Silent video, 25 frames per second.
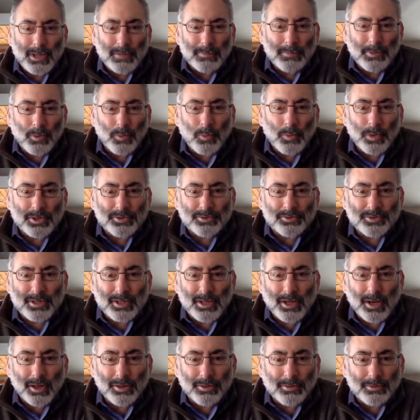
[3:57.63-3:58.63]
but what's the
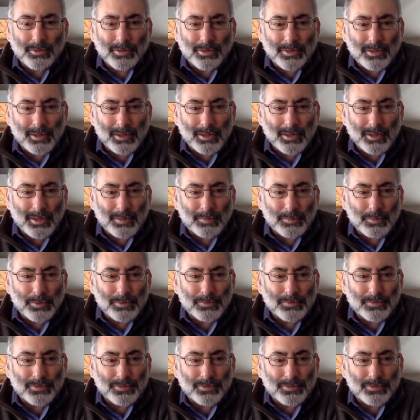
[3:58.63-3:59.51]
other thing that moves